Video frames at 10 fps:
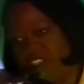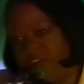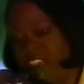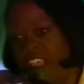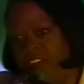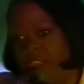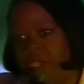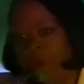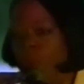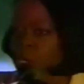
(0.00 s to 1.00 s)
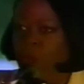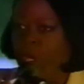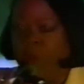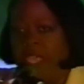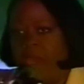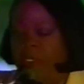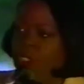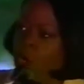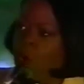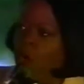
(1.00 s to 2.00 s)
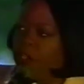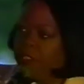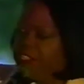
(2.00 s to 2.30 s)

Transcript: faith, we will be able to work